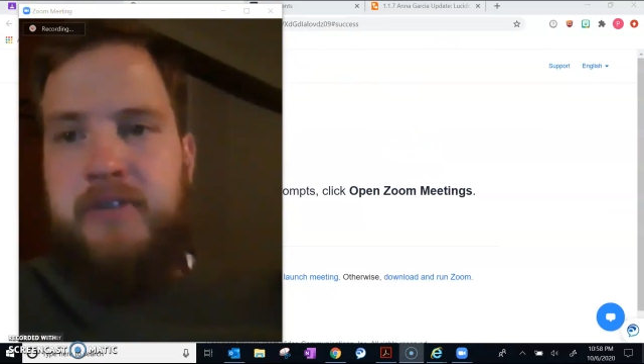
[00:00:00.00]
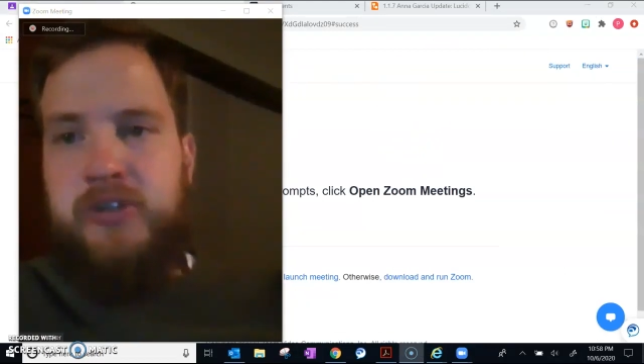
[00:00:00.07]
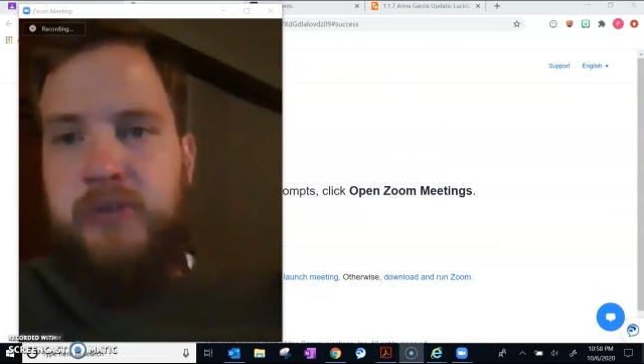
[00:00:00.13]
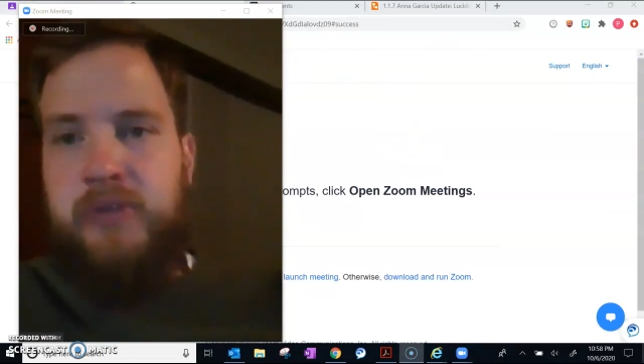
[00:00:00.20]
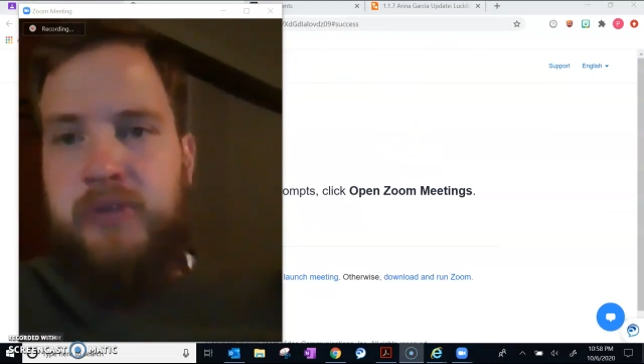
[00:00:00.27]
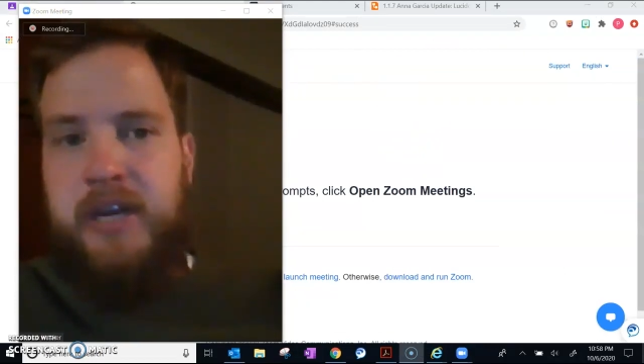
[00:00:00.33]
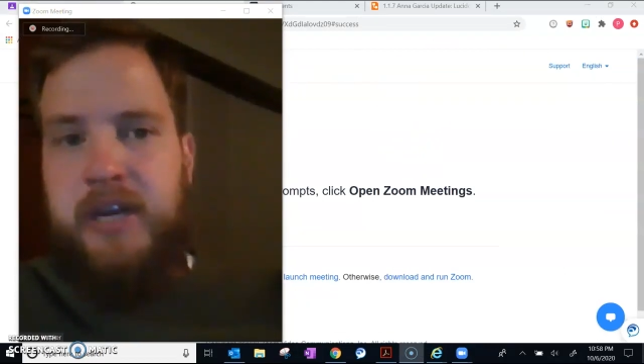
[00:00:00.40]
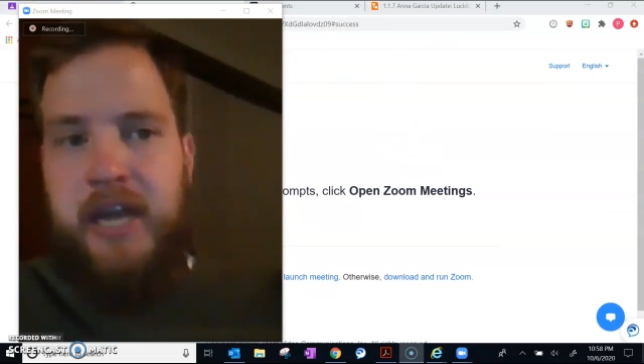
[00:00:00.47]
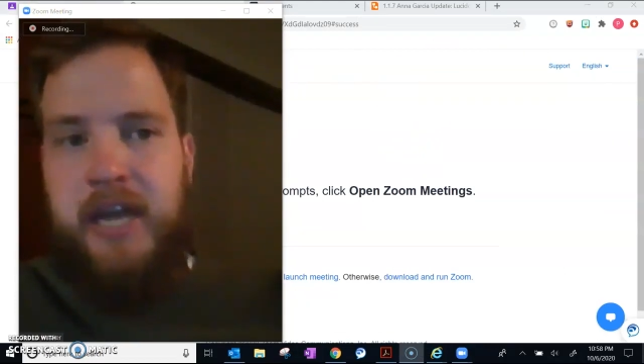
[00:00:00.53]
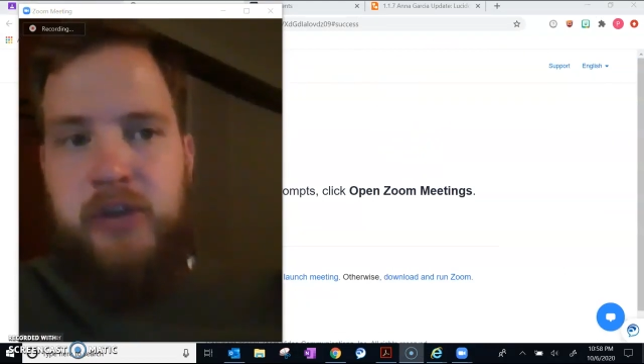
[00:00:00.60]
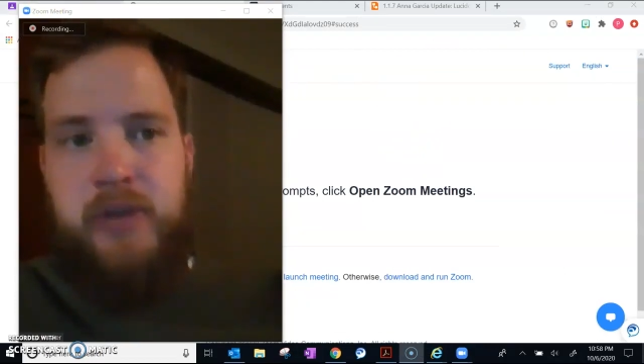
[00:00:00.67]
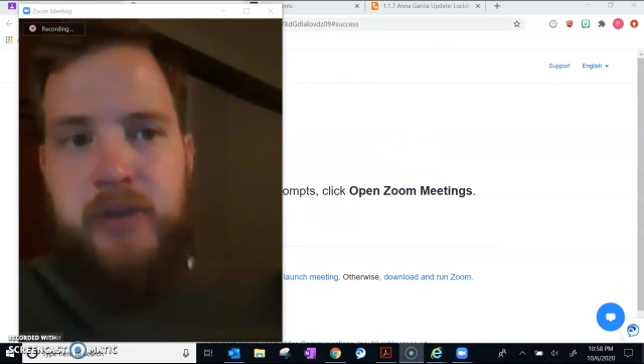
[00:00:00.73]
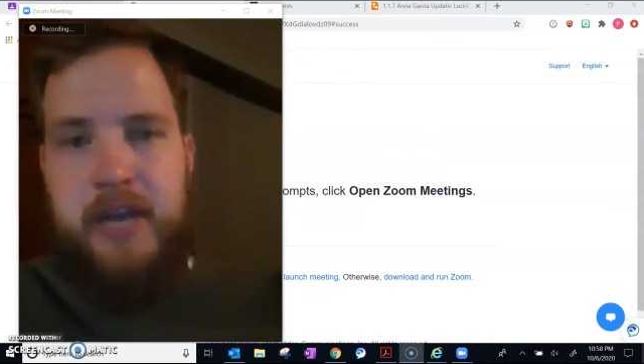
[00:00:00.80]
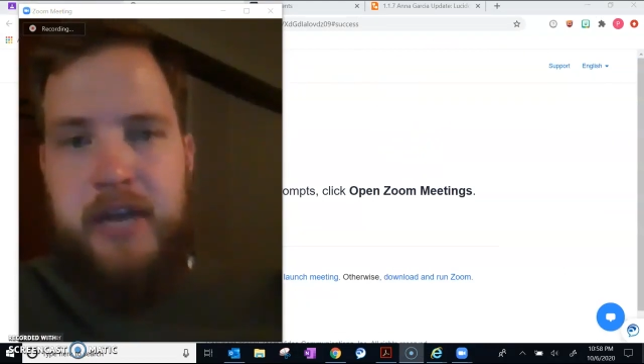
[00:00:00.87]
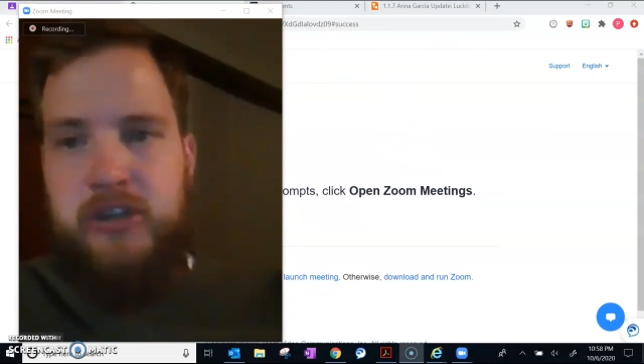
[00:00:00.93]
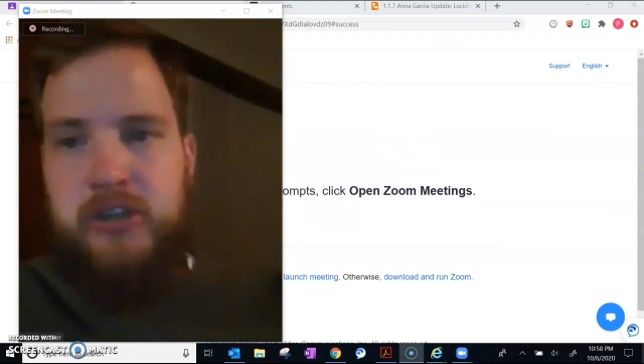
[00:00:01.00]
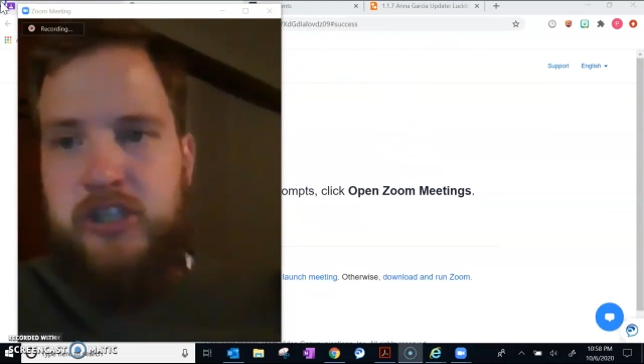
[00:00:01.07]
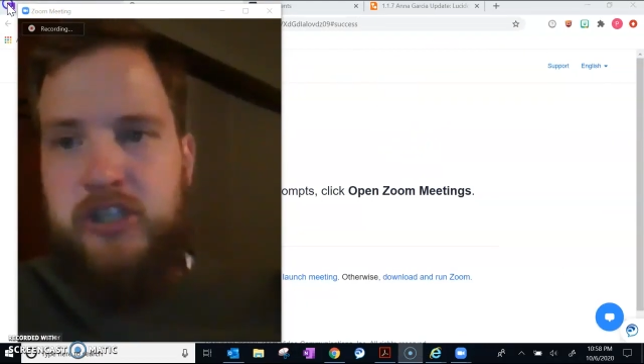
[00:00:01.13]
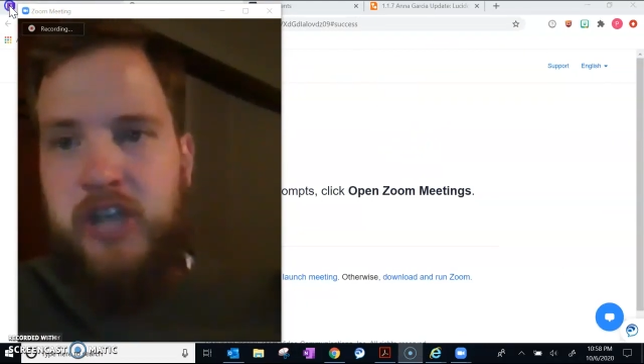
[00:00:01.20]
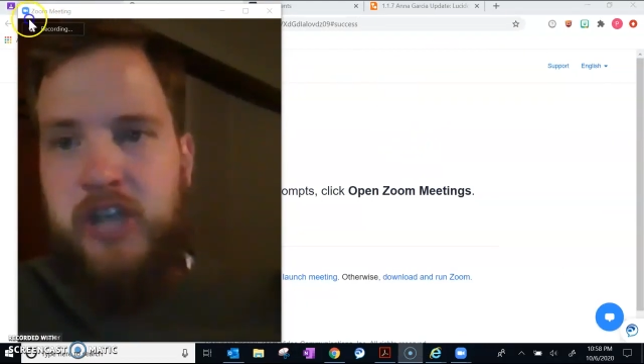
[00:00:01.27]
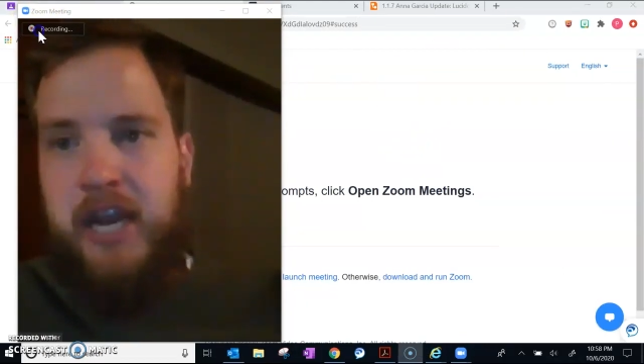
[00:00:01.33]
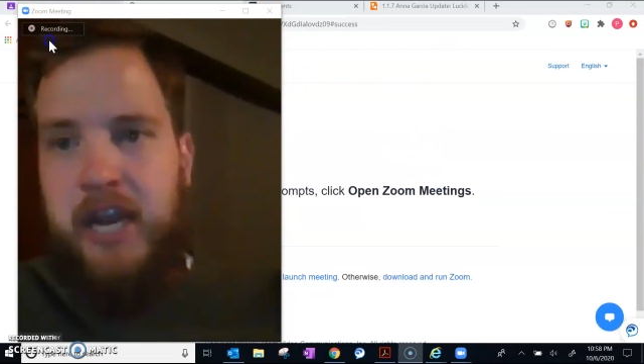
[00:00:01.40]
screen, and you can actually
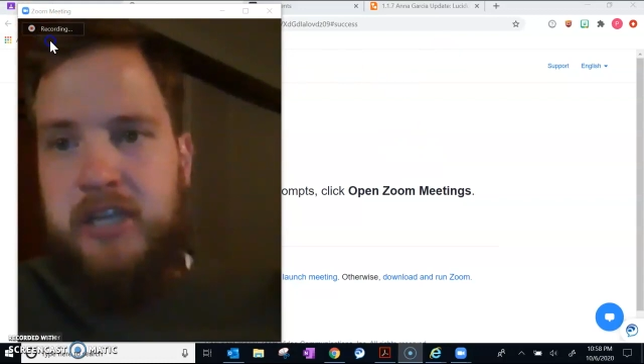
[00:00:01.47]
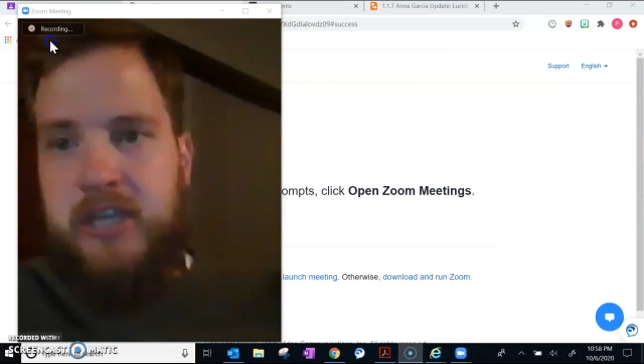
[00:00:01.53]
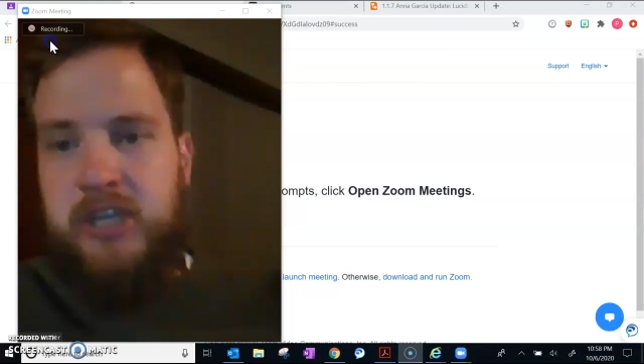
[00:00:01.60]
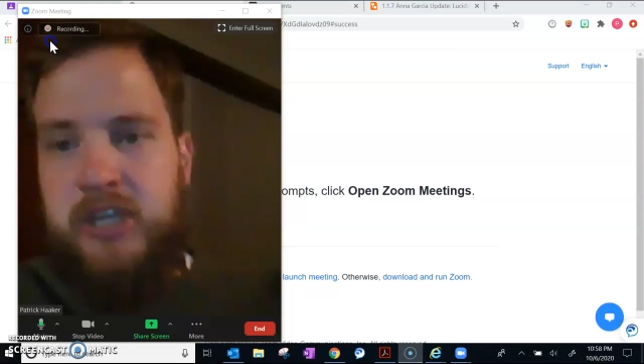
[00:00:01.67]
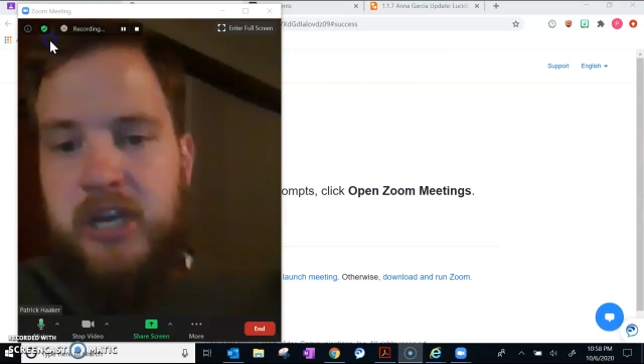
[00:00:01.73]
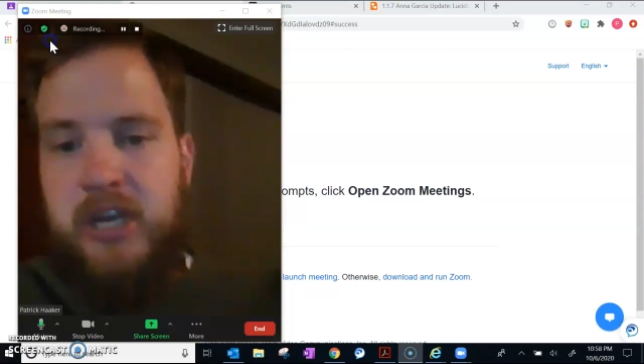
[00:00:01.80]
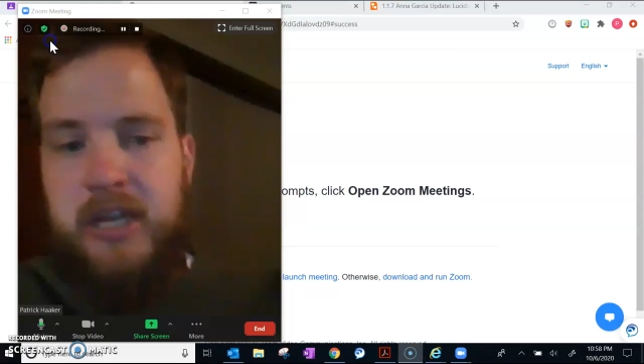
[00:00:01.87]
change